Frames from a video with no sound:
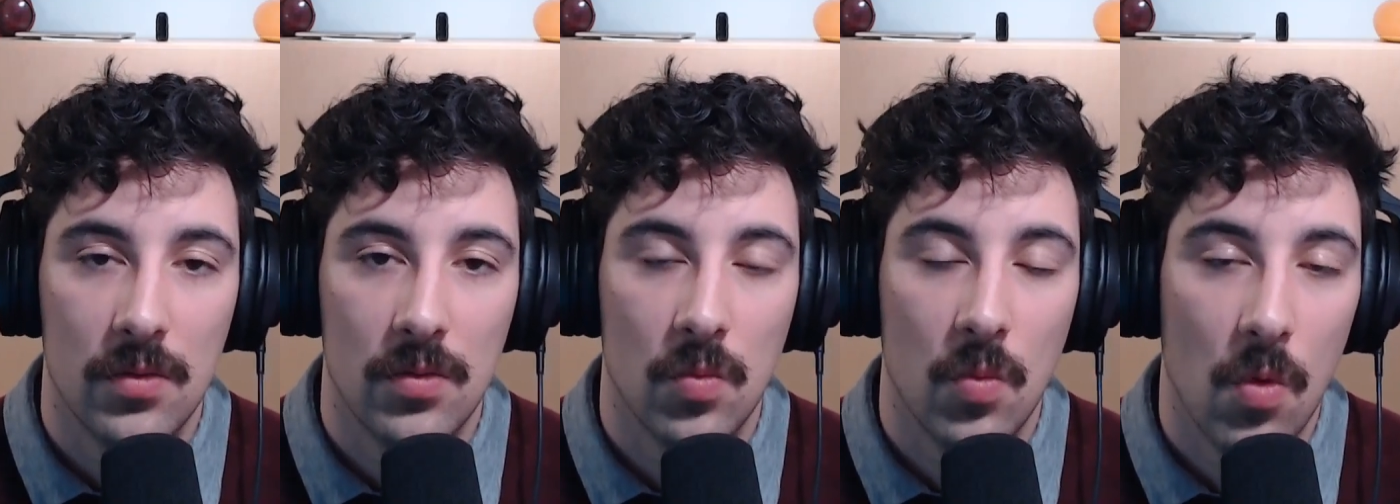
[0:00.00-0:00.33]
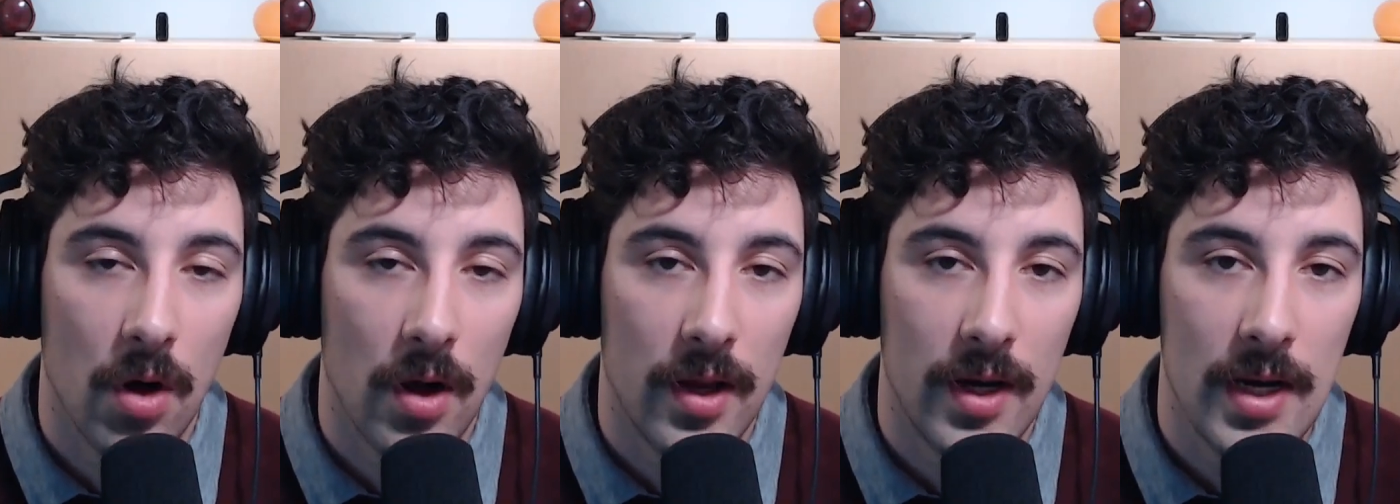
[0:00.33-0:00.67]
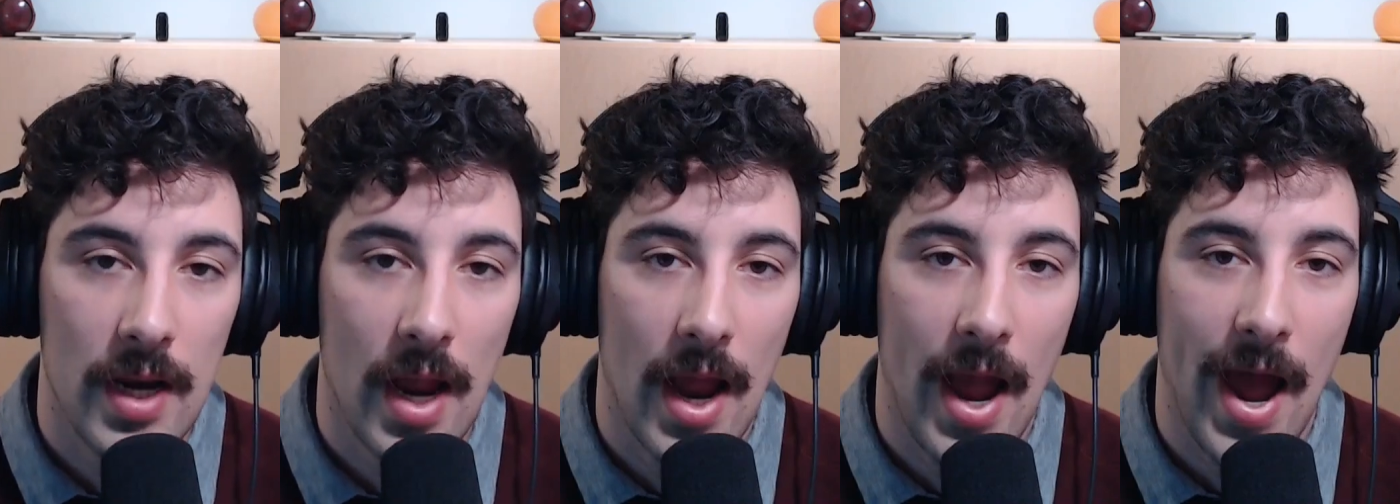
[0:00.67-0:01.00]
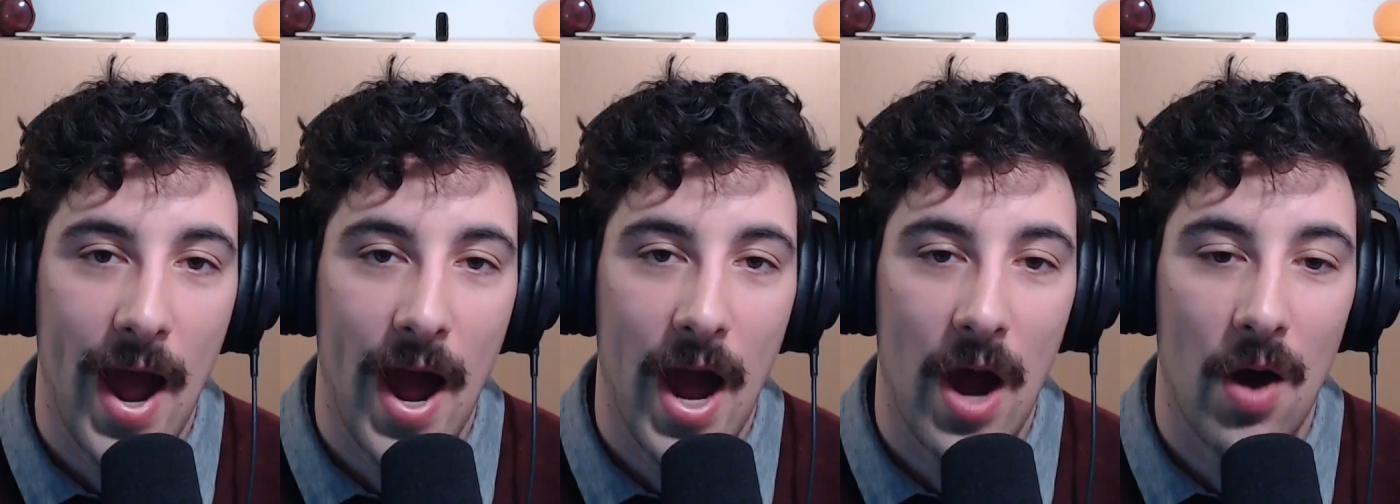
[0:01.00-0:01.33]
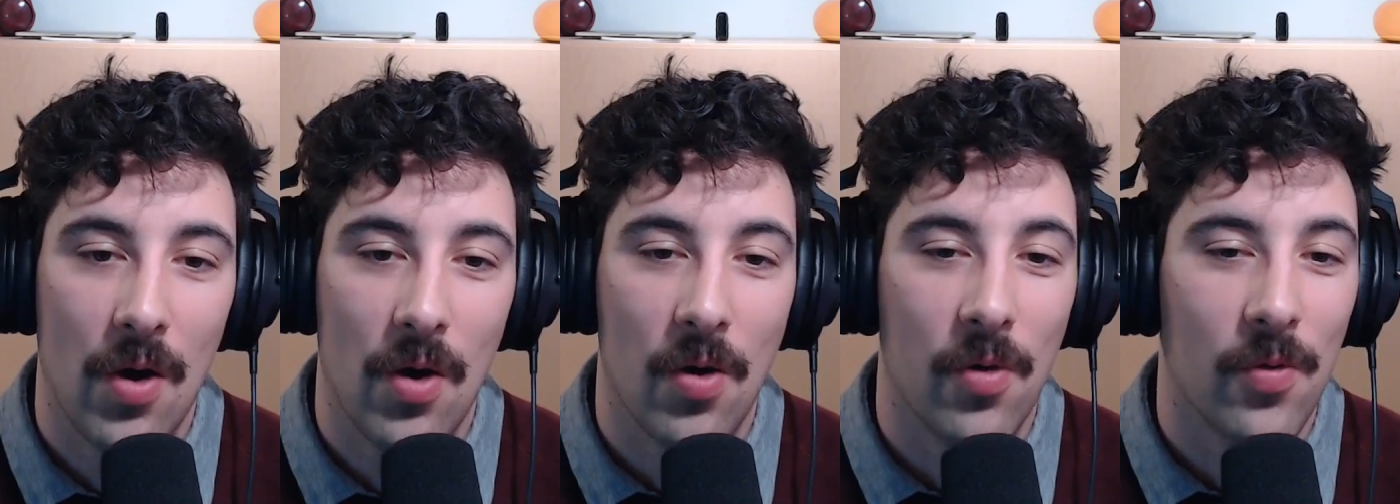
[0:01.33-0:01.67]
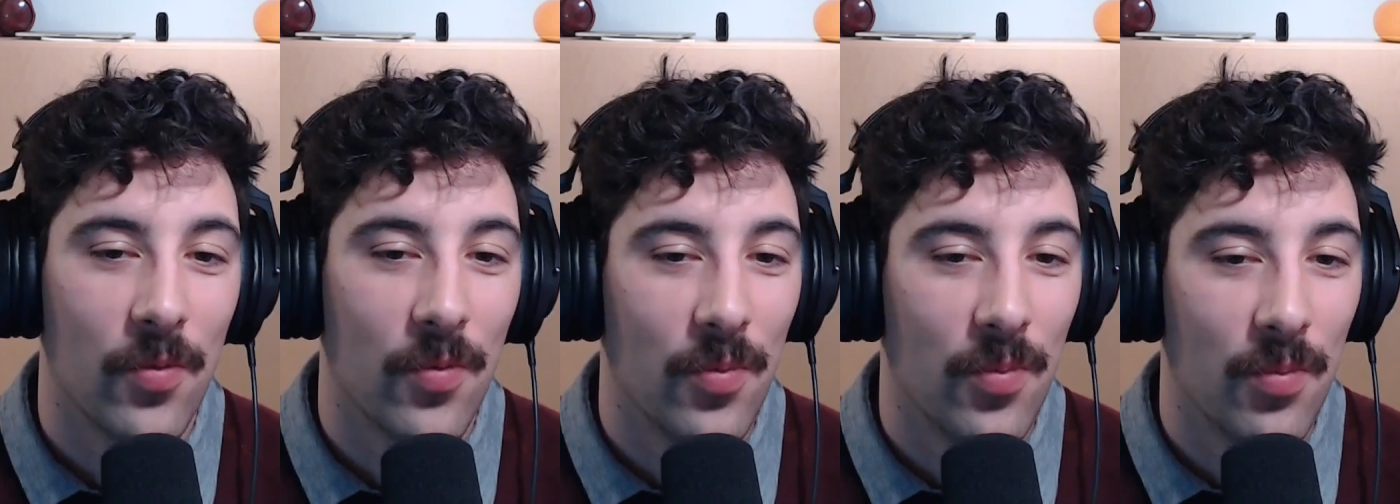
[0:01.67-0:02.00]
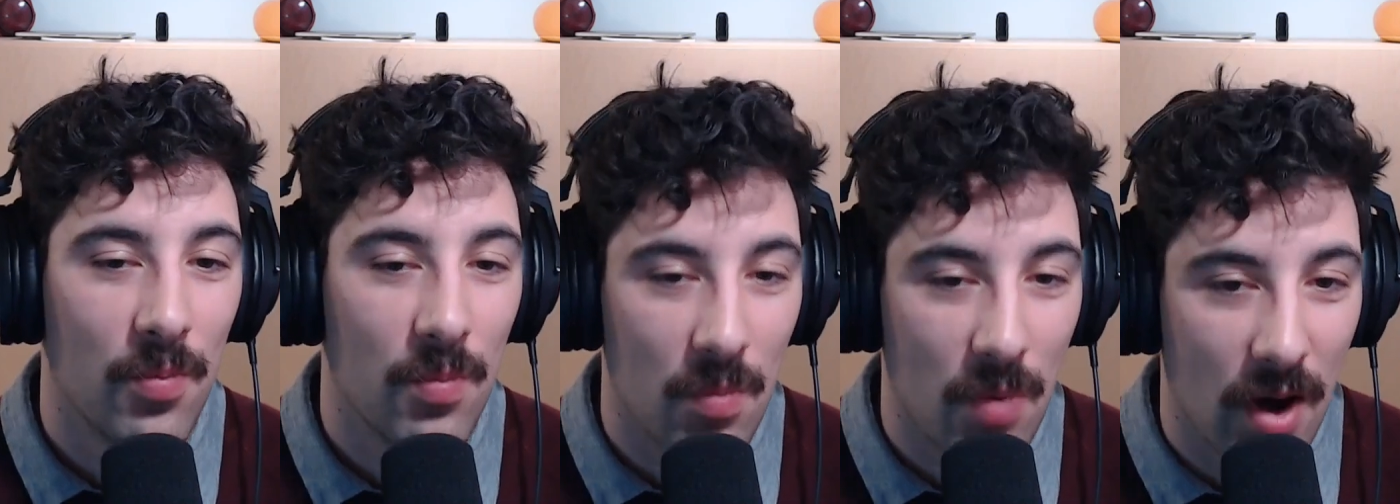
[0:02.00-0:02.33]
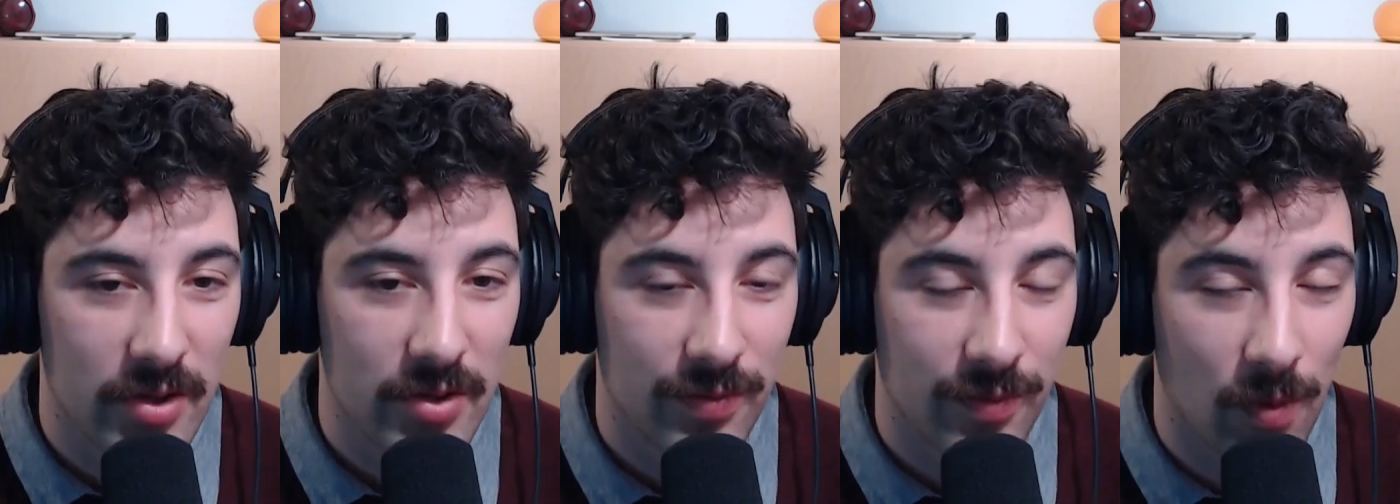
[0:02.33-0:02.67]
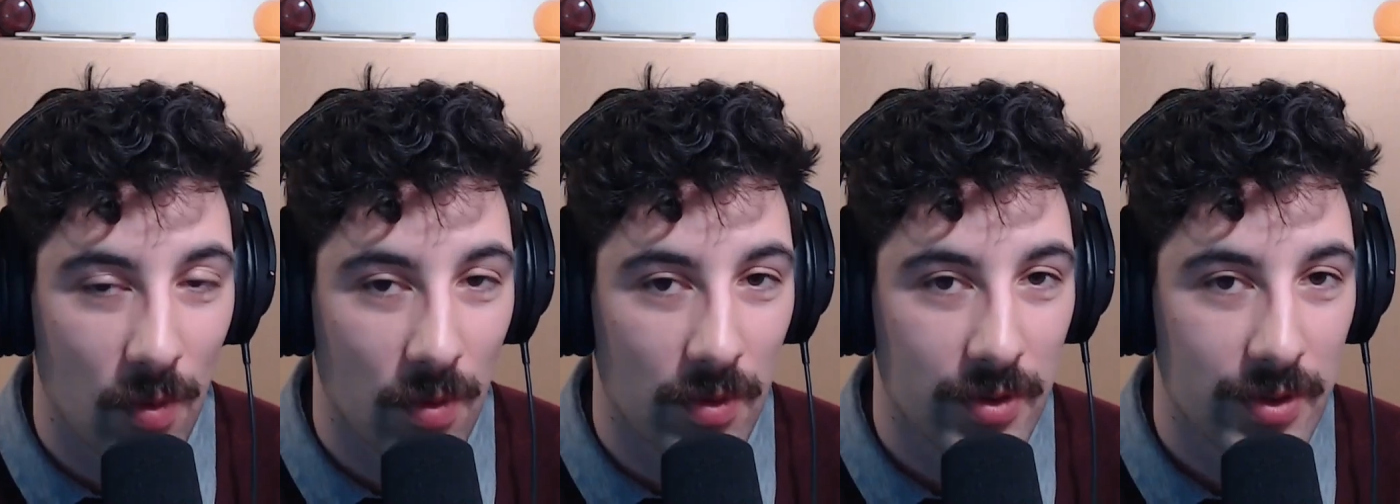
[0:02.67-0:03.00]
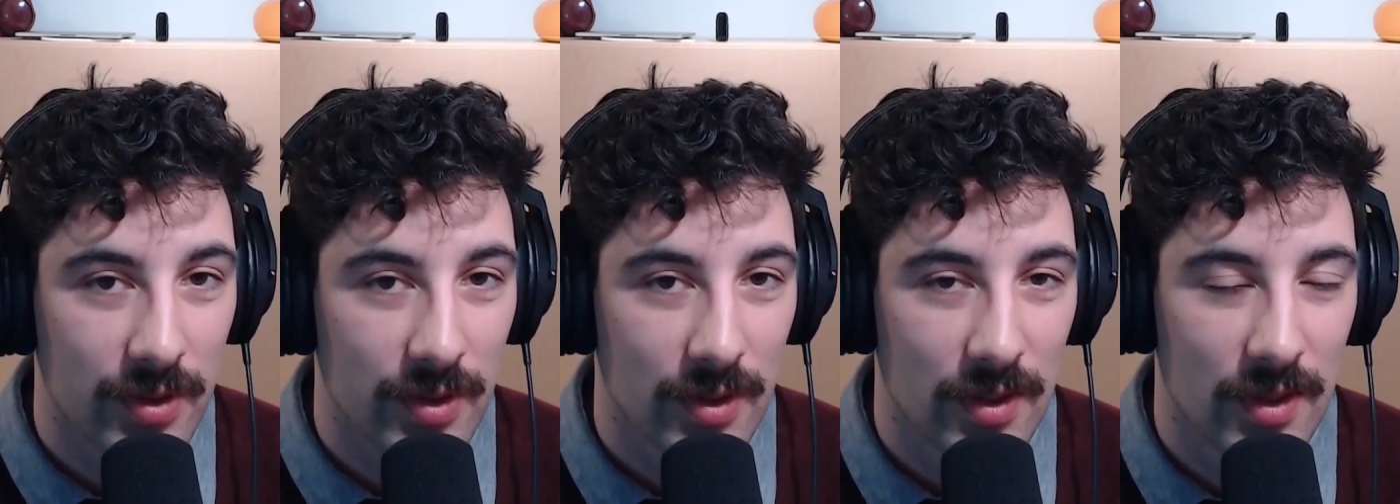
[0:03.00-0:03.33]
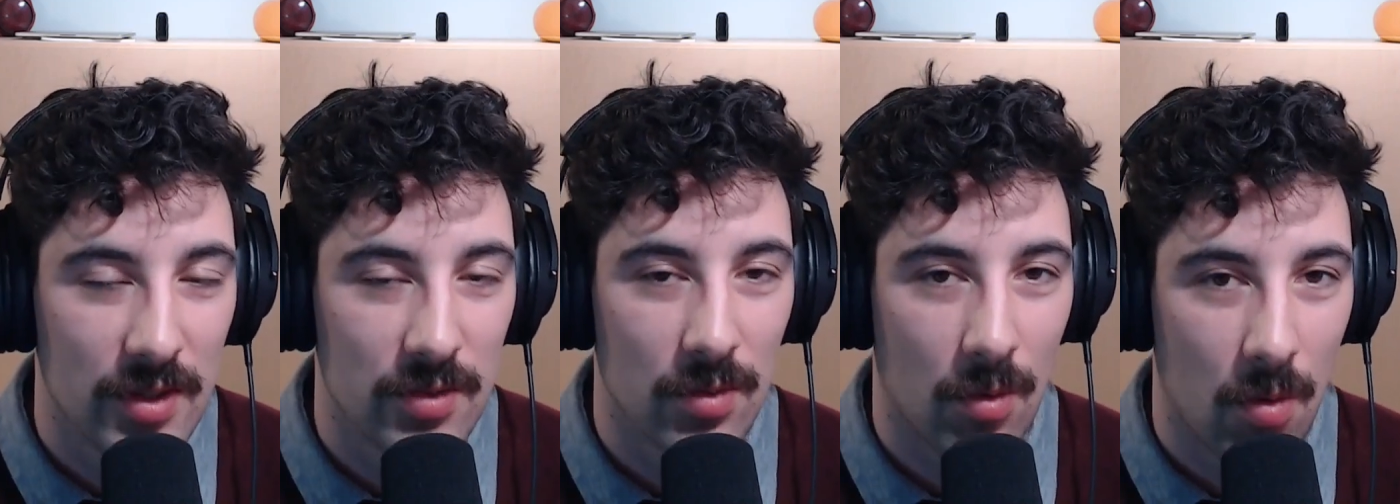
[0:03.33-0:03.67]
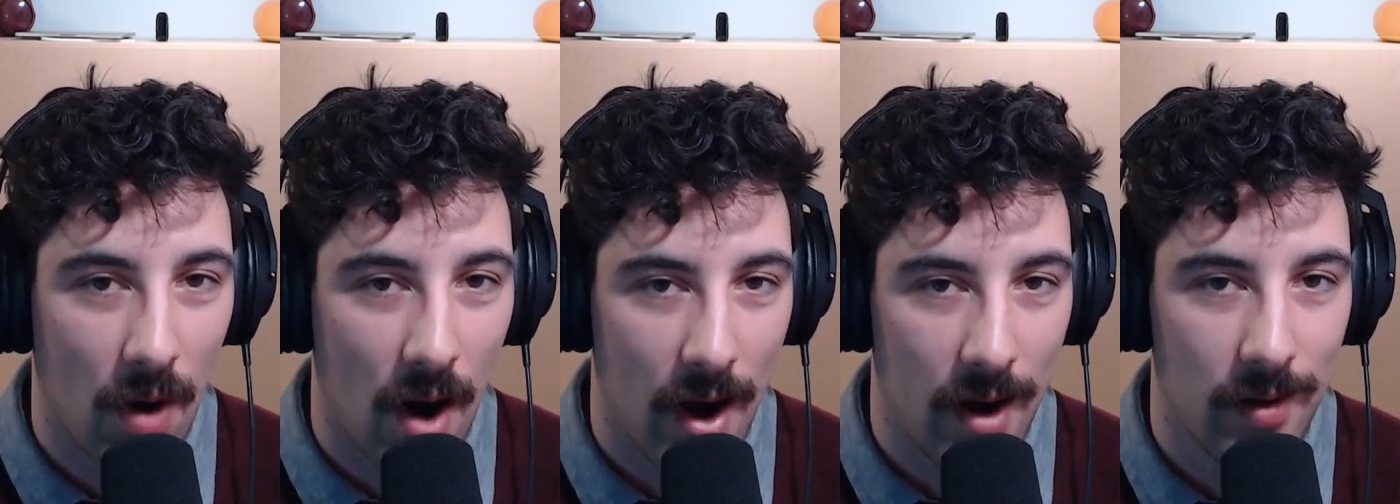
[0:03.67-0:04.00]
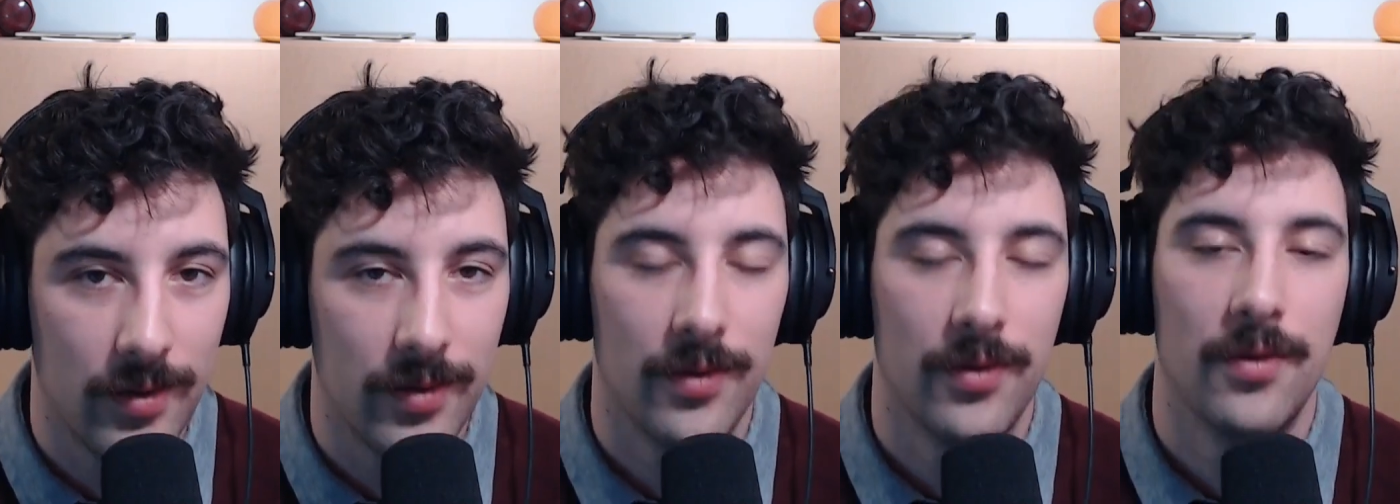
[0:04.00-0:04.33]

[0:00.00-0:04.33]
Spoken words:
one, how much force is required.